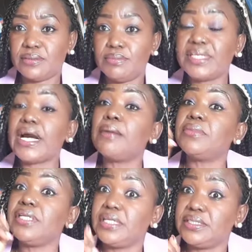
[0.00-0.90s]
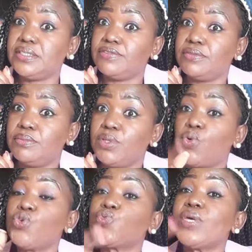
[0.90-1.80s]
become negative,
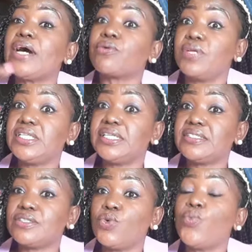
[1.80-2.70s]
because we are creators,